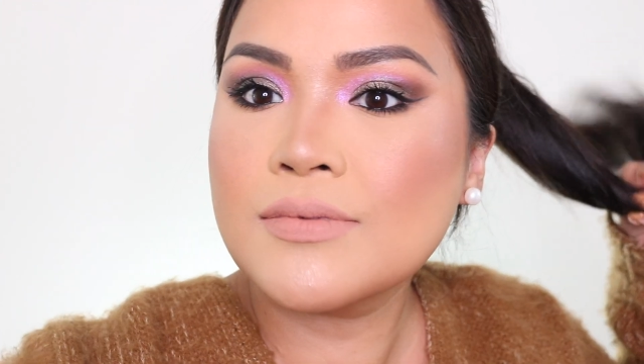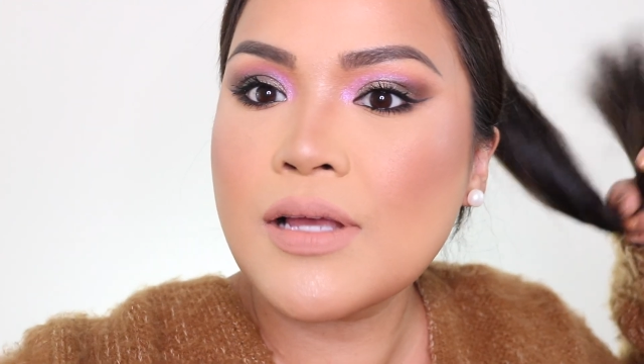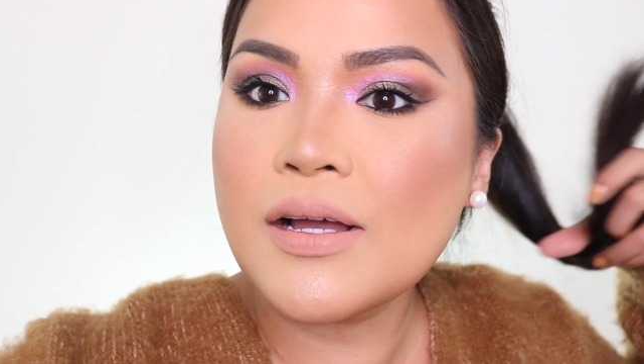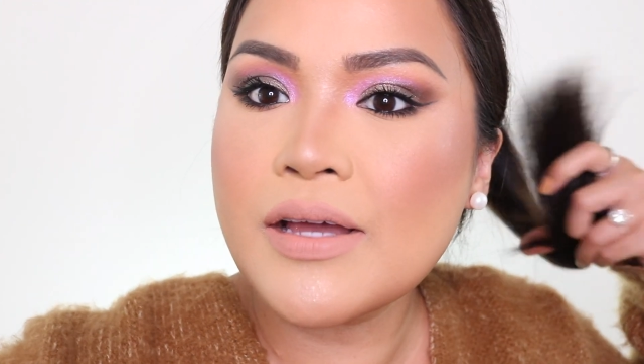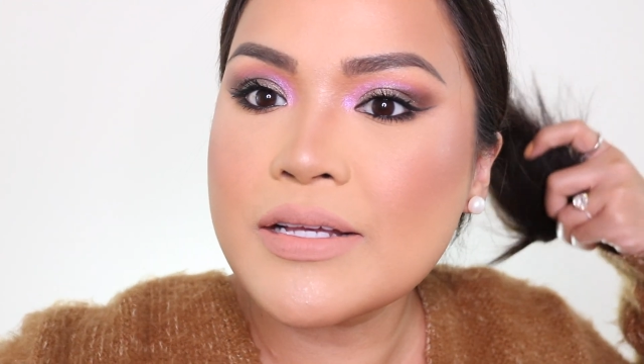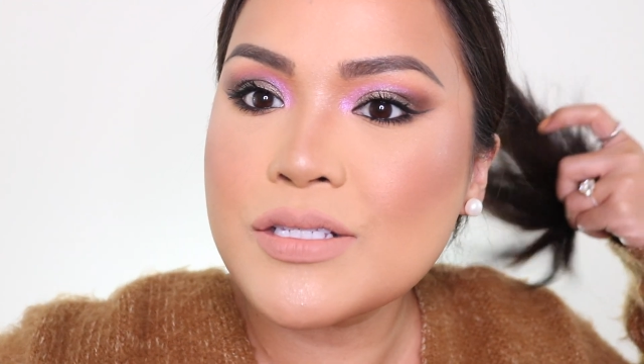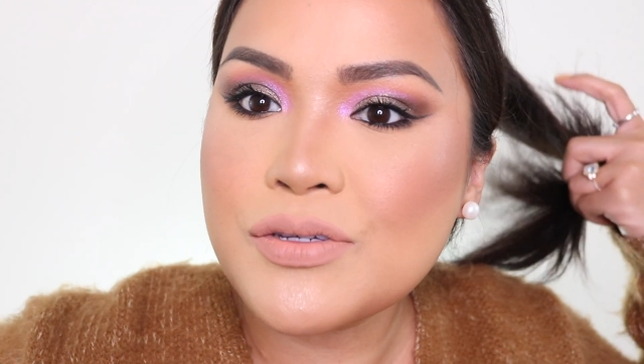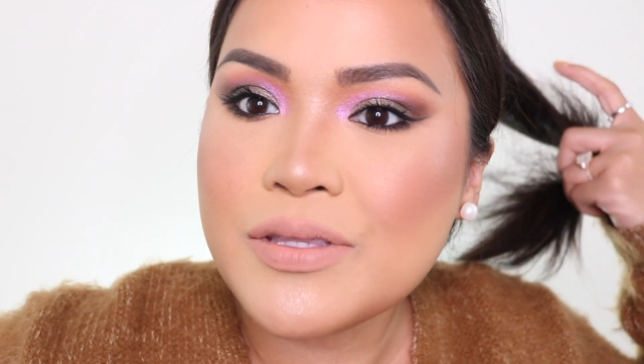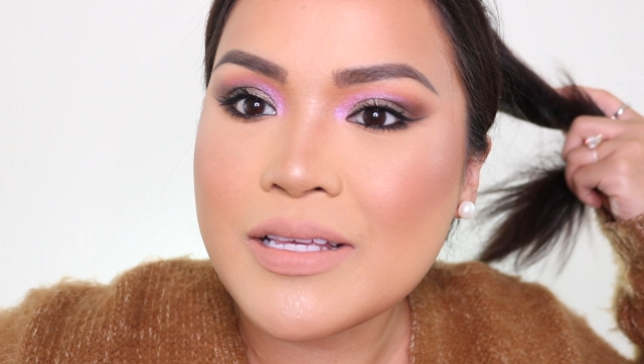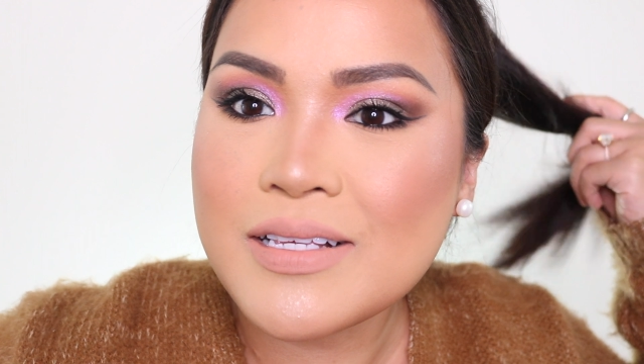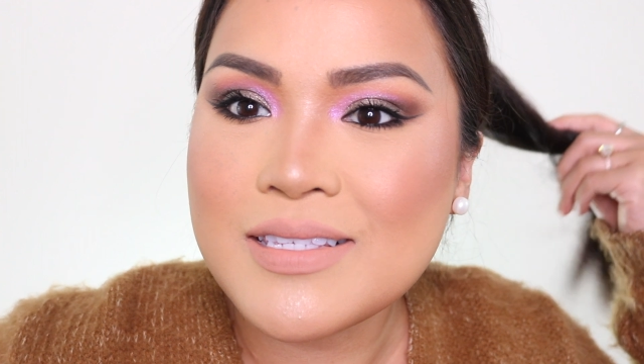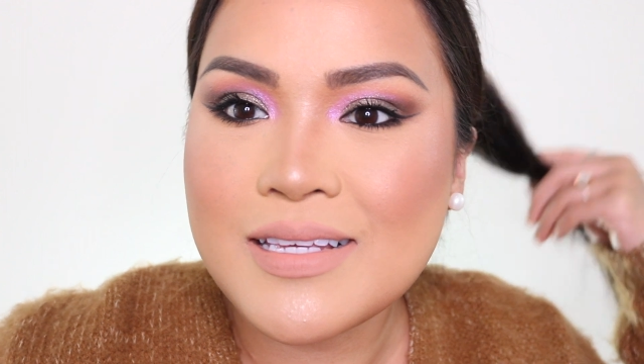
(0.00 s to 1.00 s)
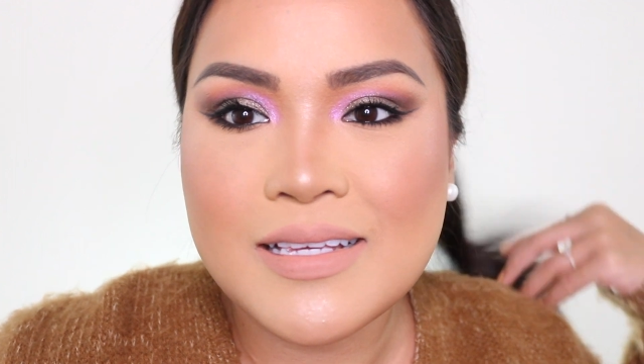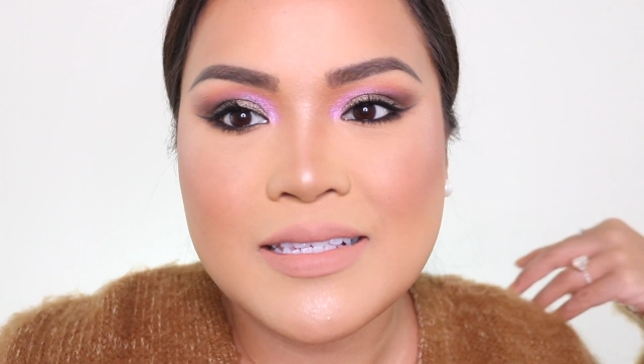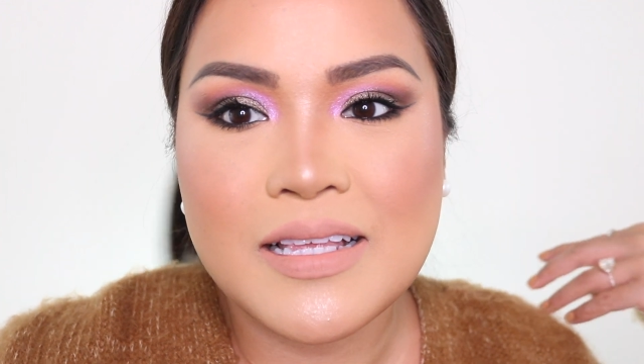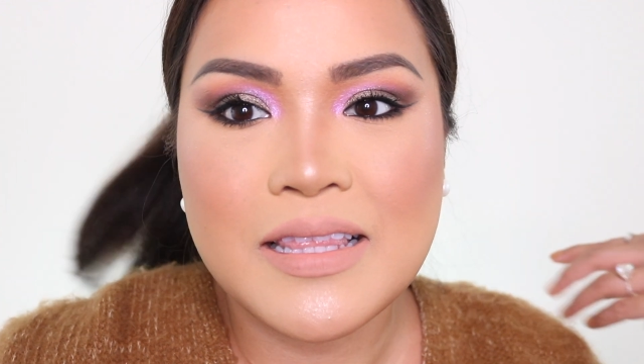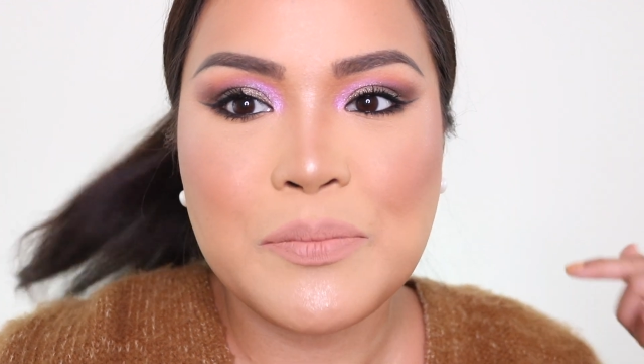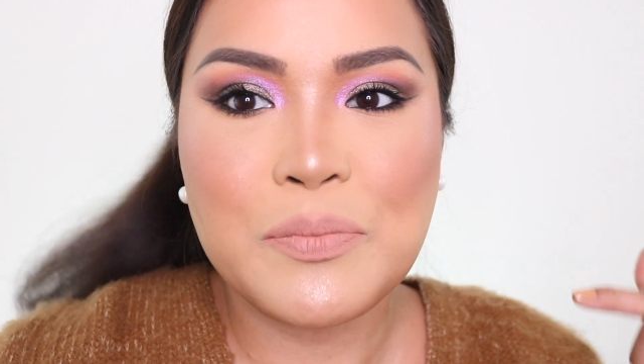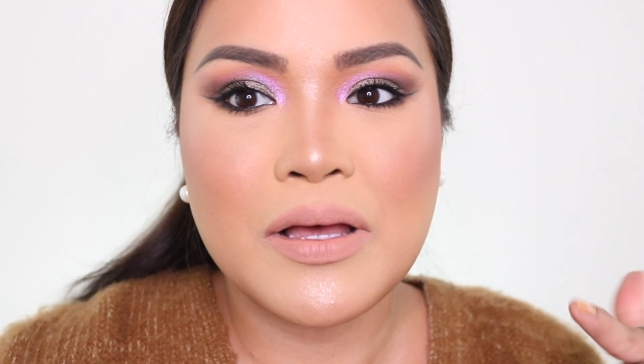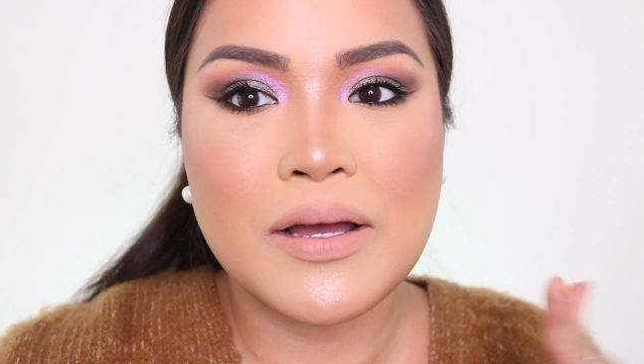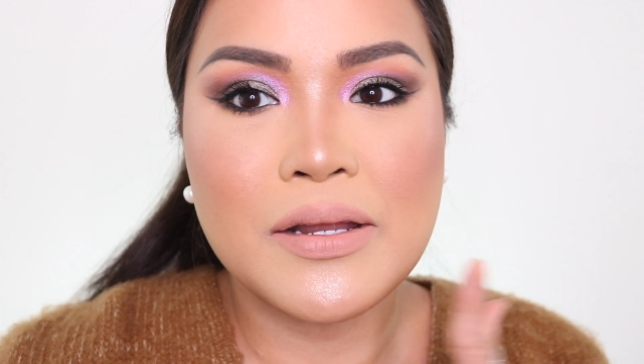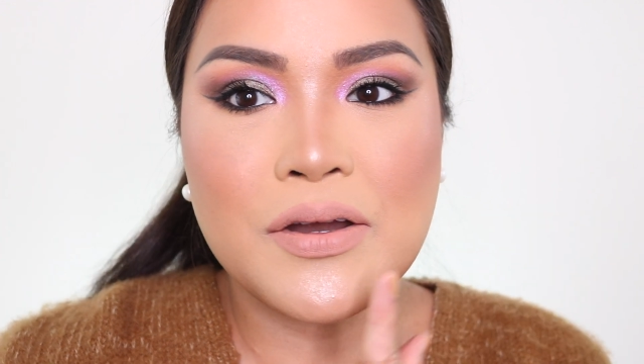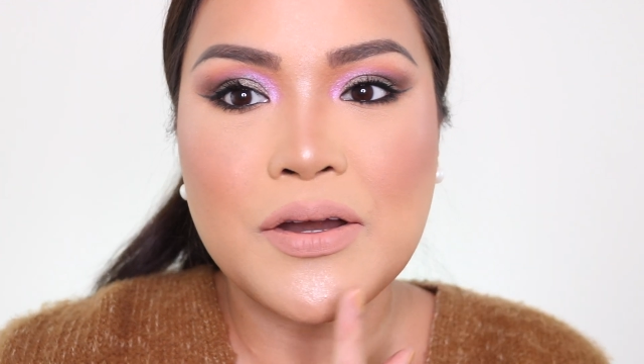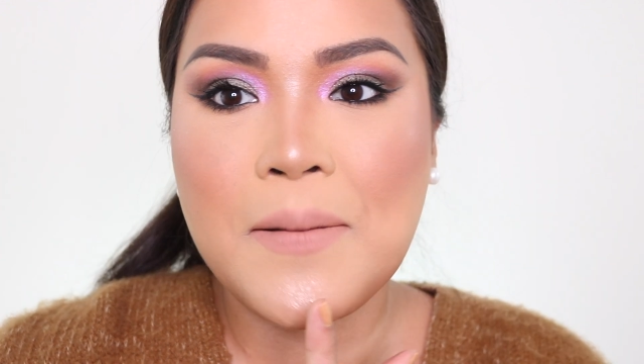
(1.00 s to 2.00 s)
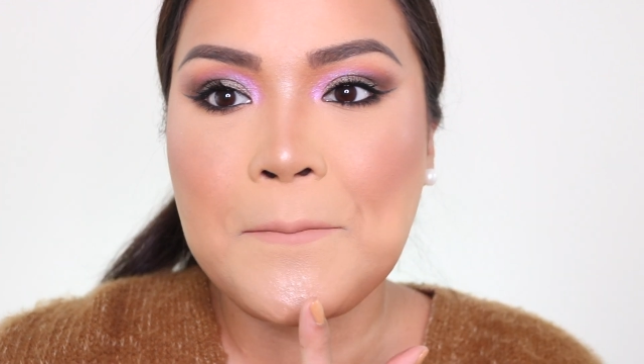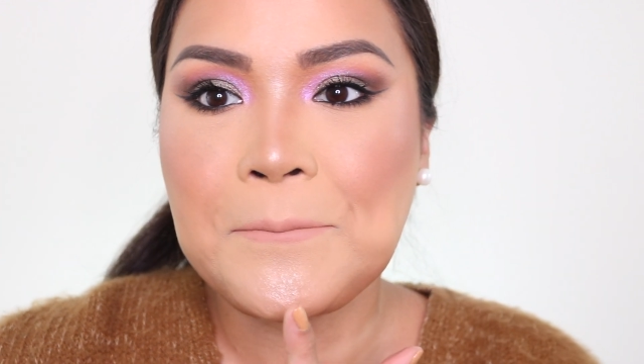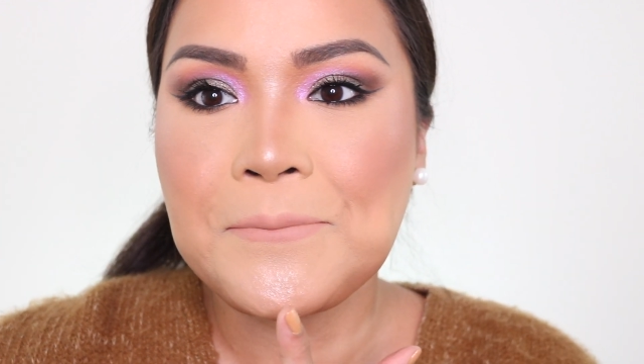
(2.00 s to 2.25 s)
Okay, so this is the lip liner.